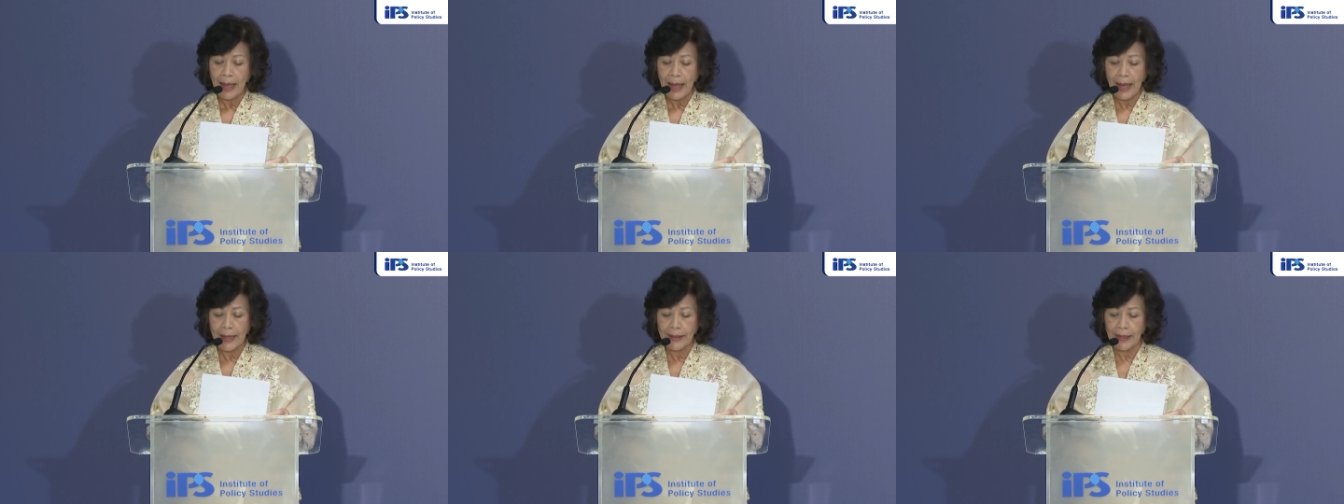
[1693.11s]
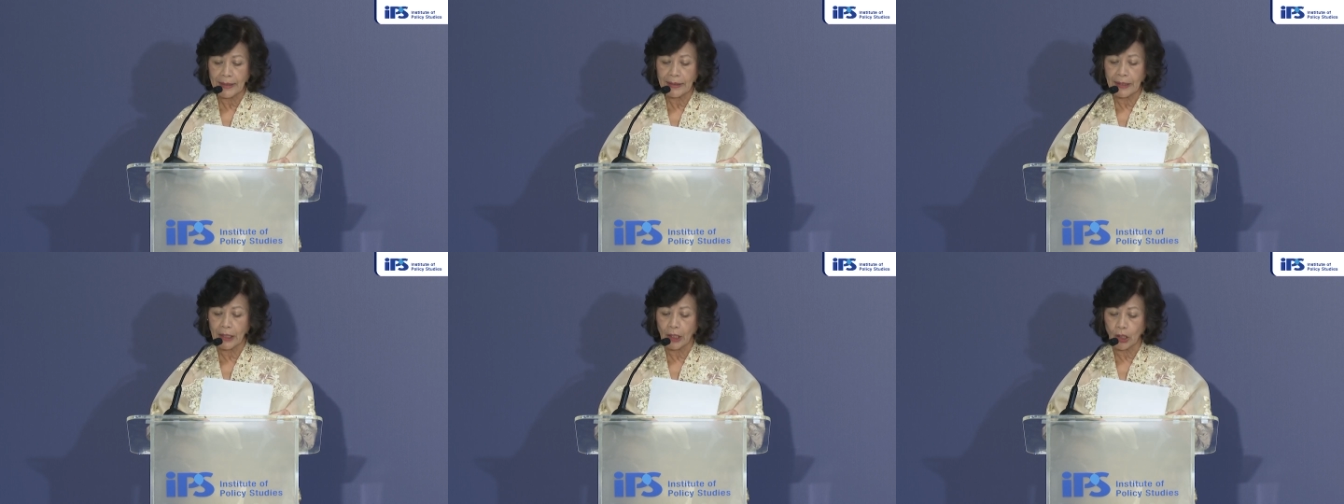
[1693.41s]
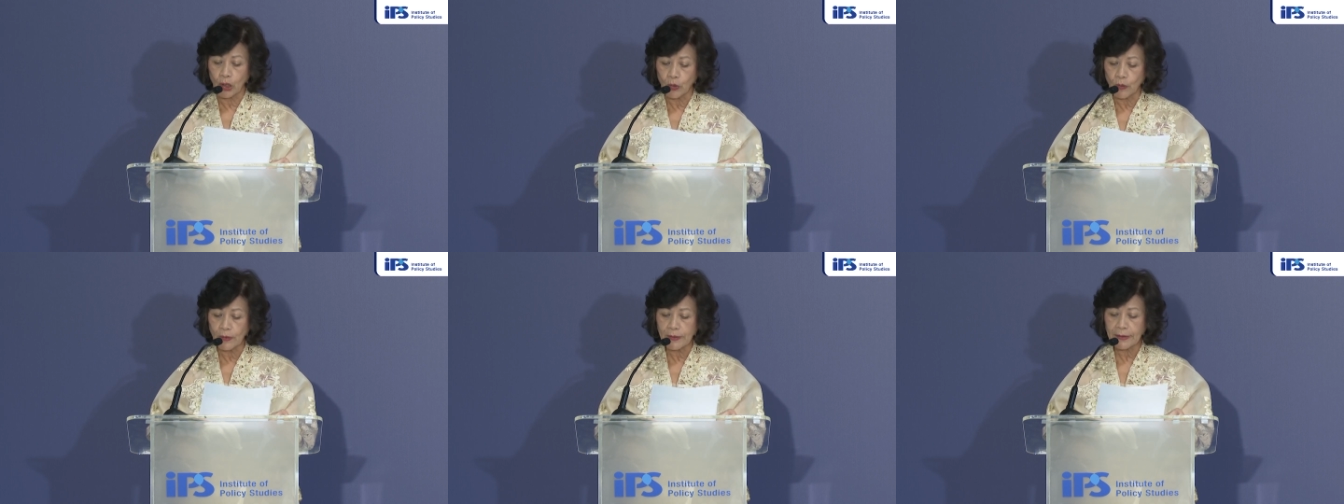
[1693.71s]
and an
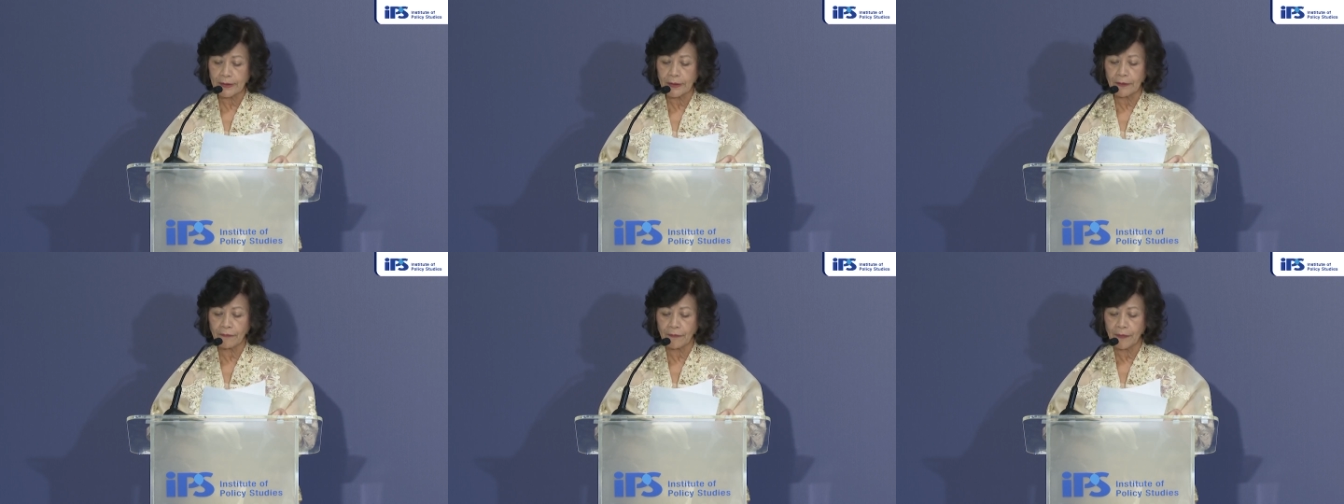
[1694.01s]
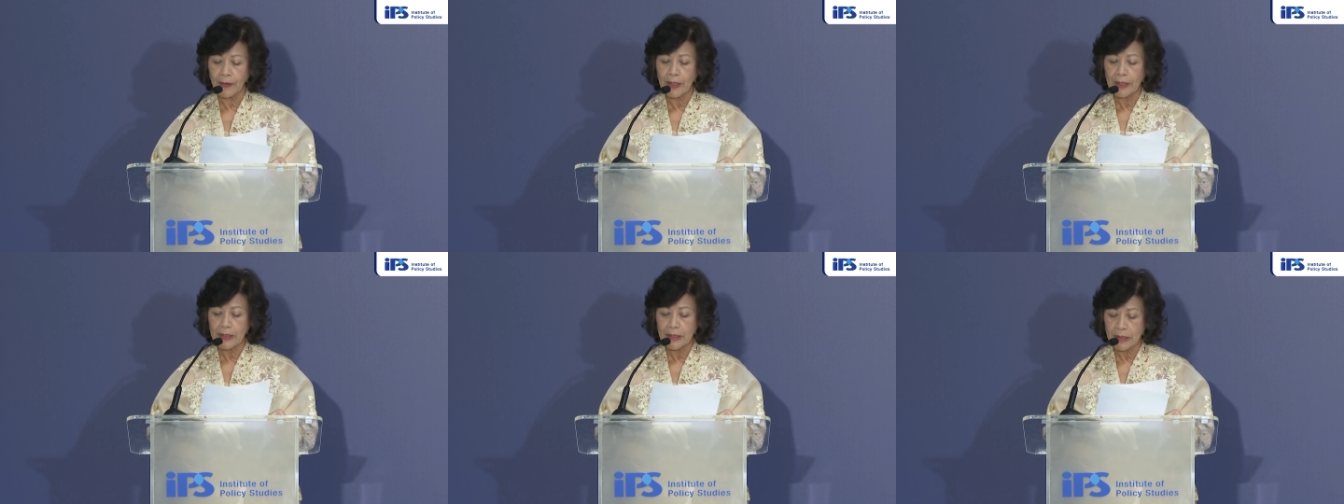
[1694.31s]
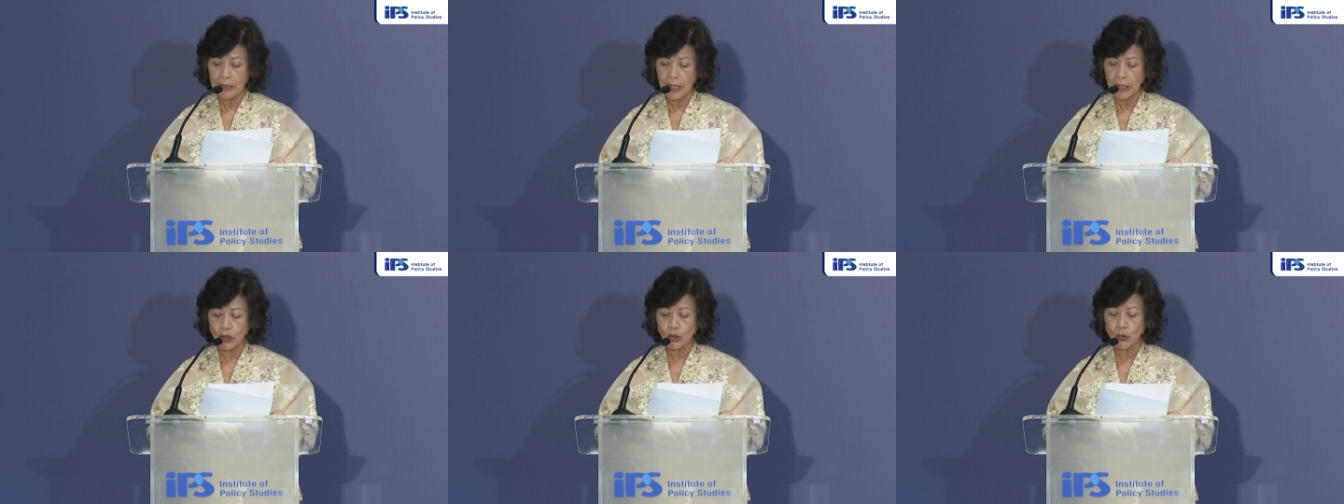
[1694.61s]
inclusive,
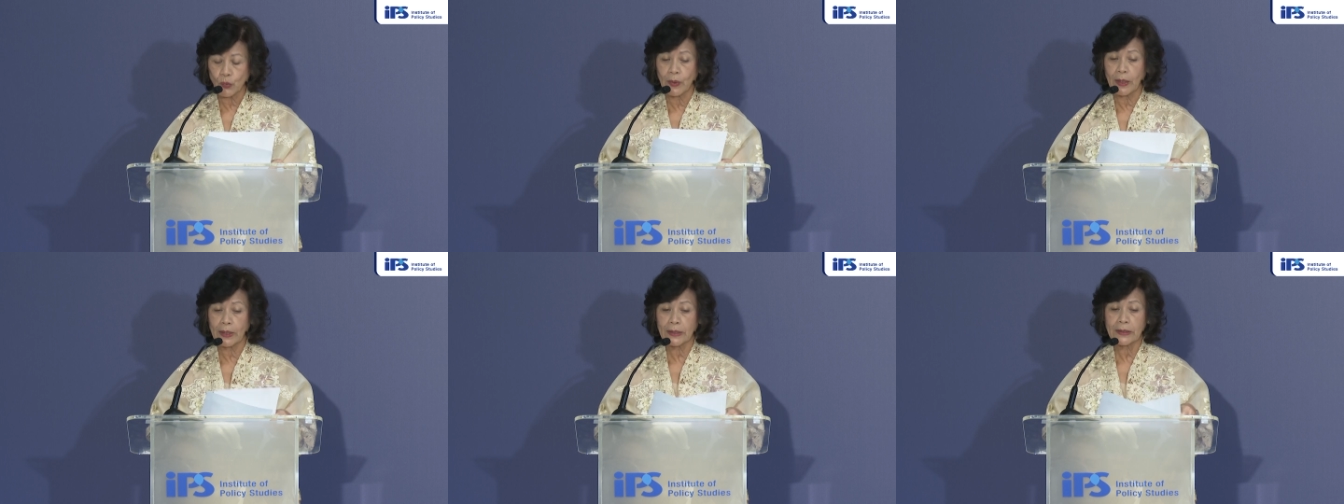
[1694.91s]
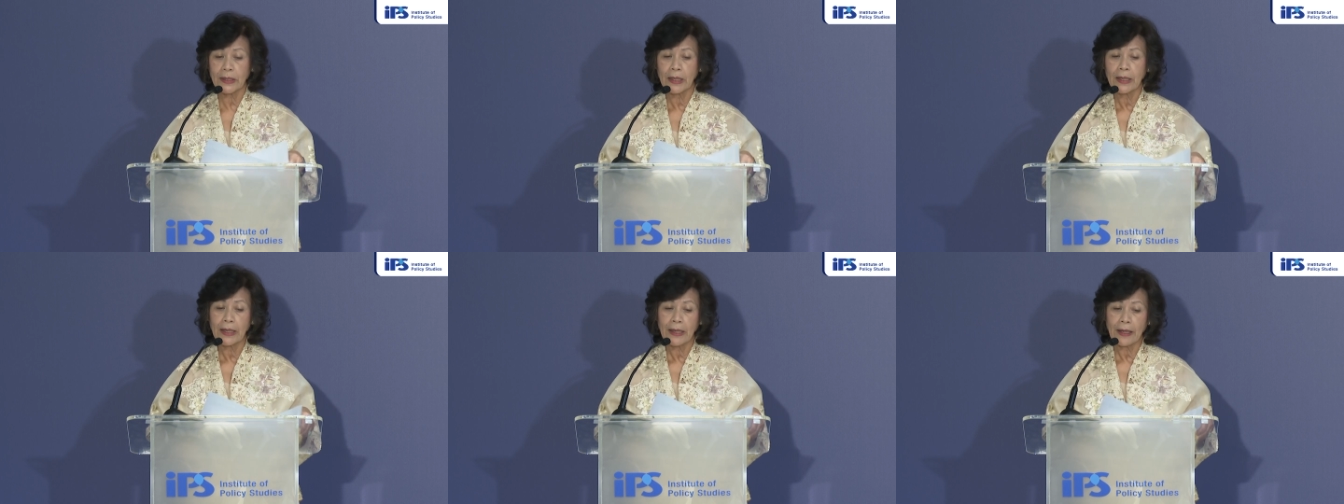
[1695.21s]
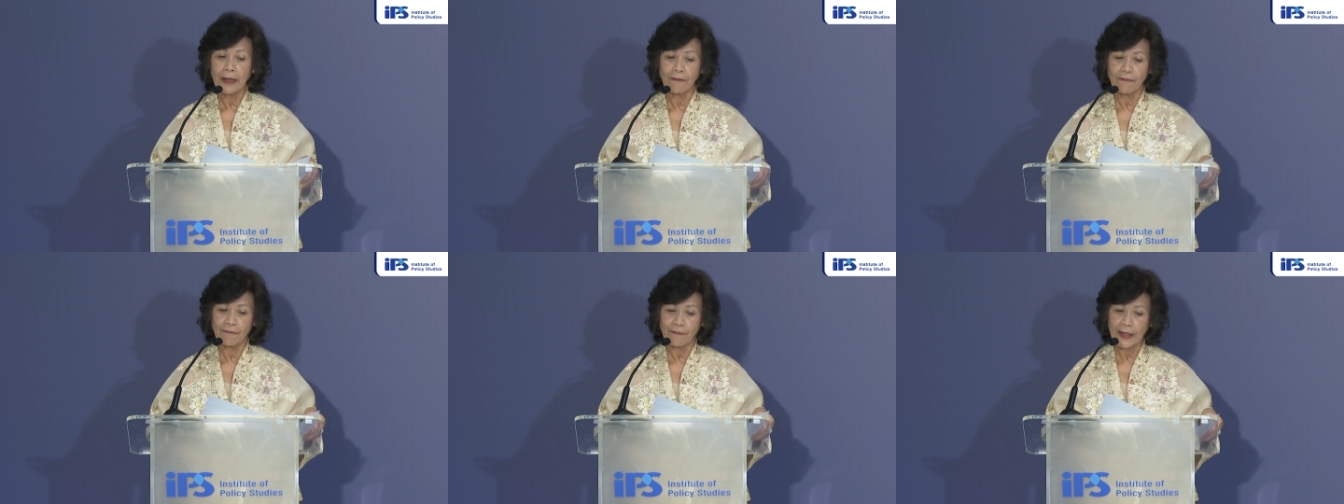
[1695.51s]
networked,
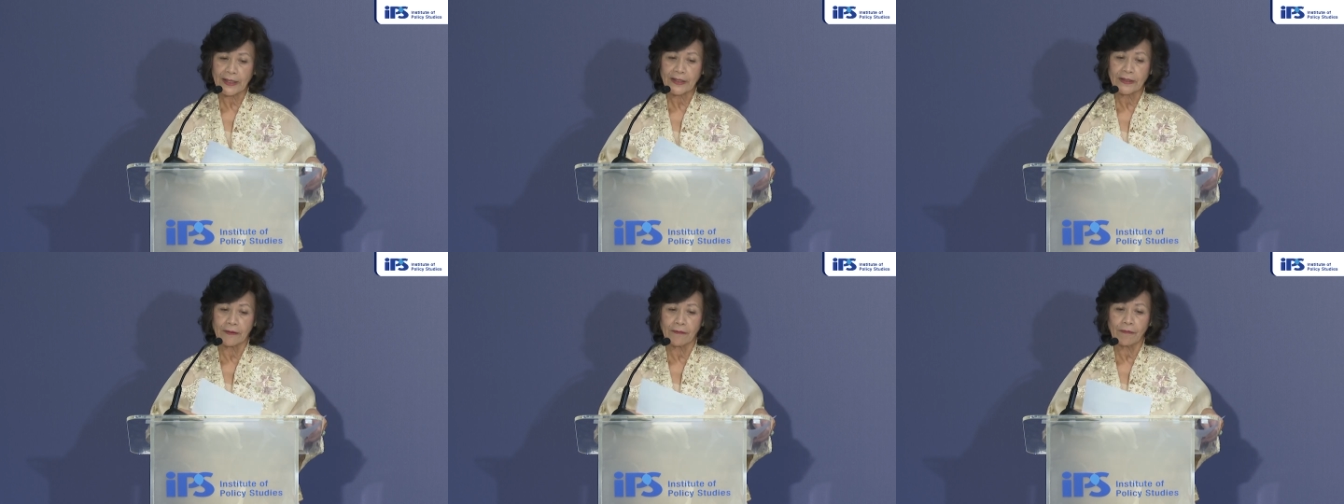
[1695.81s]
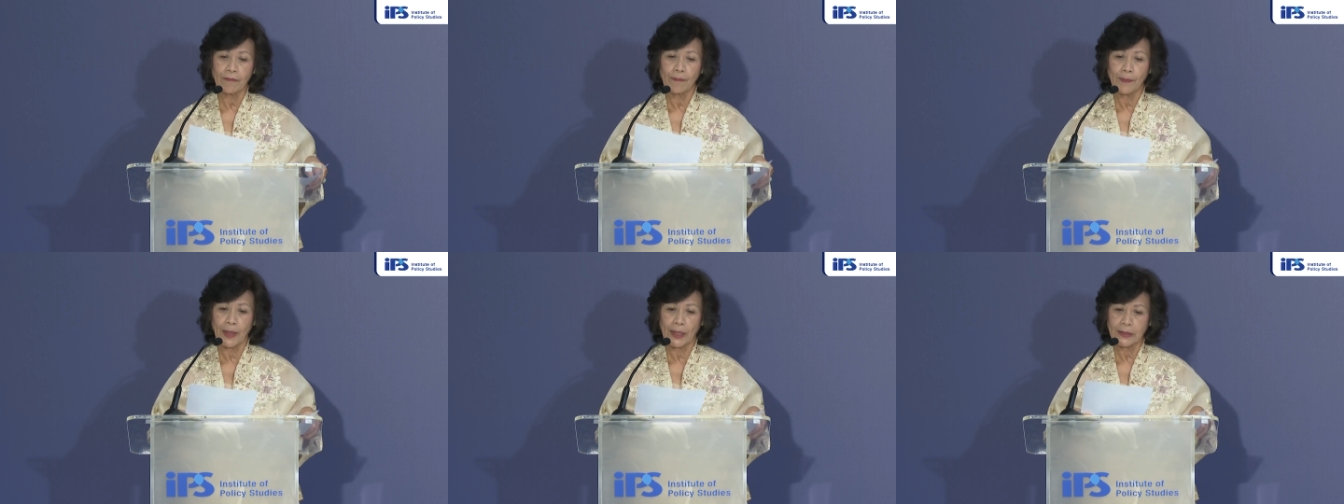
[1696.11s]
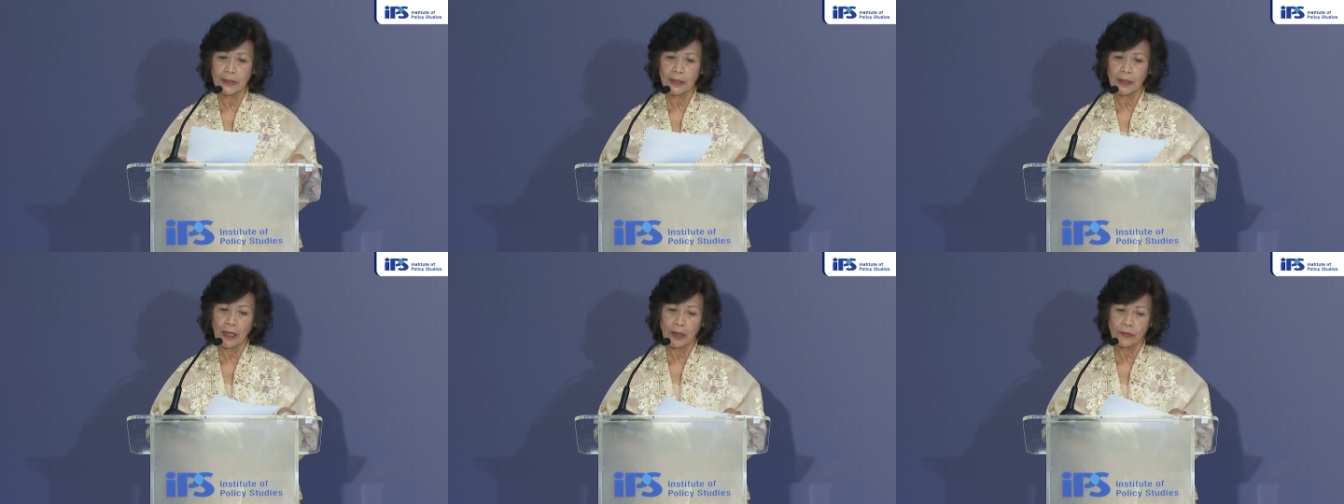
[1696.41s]
effective
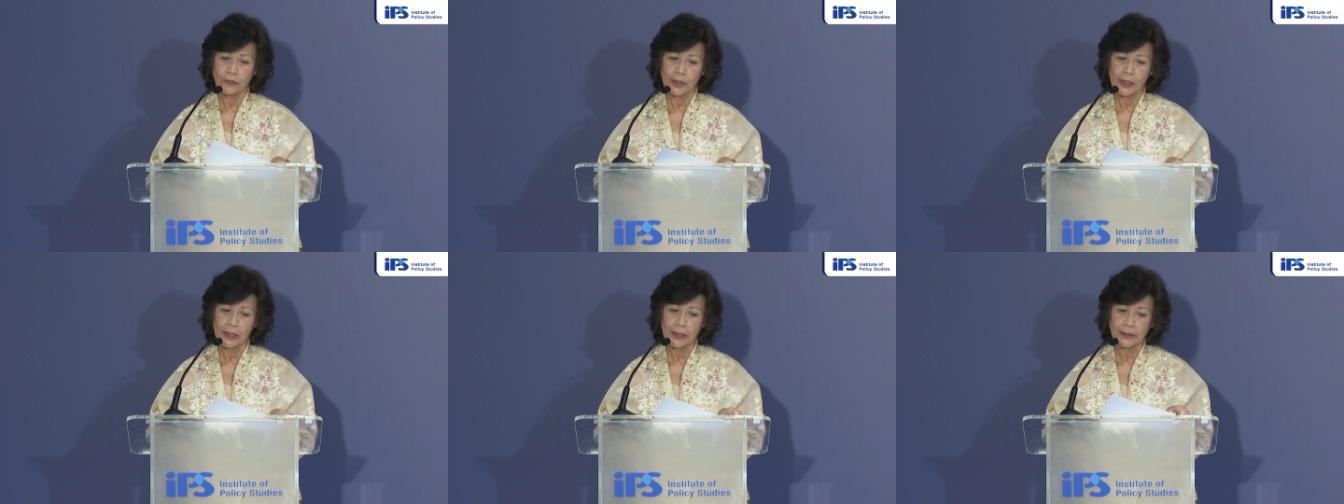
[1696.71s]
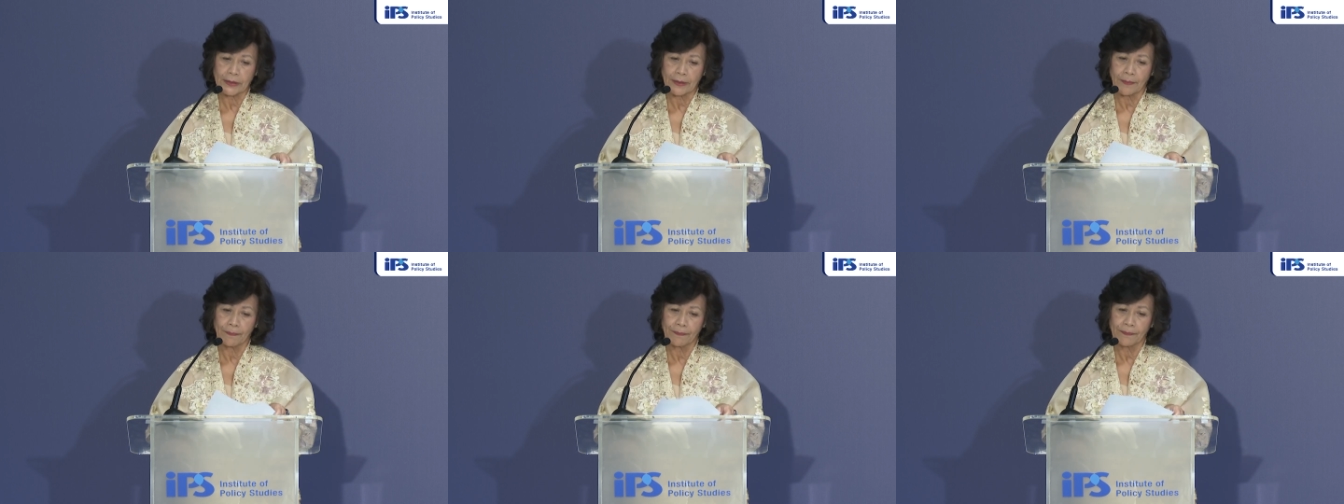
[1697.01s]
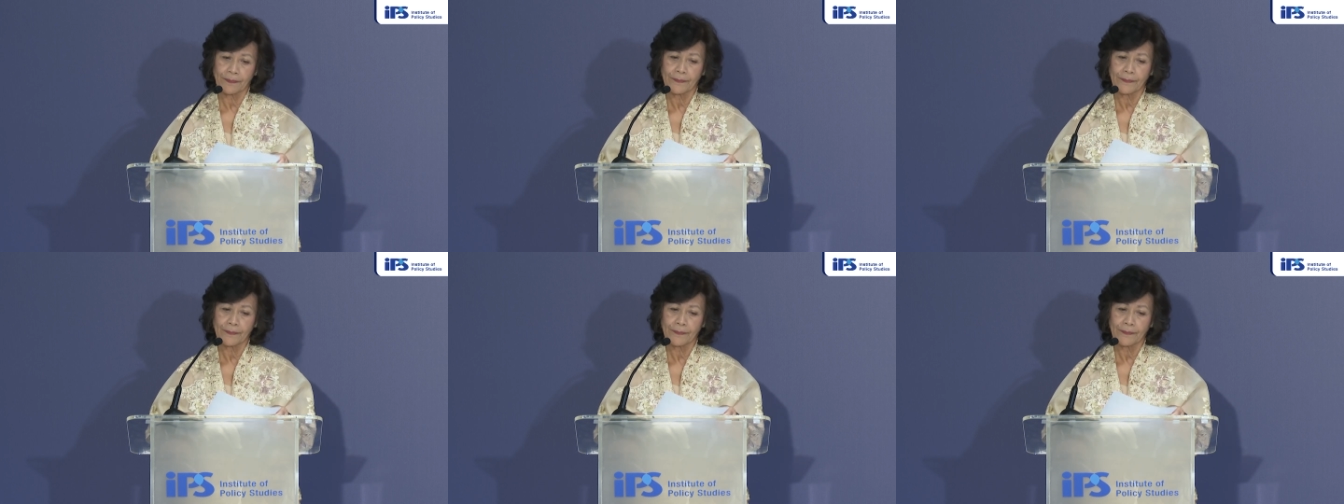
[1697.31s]
multilateralism.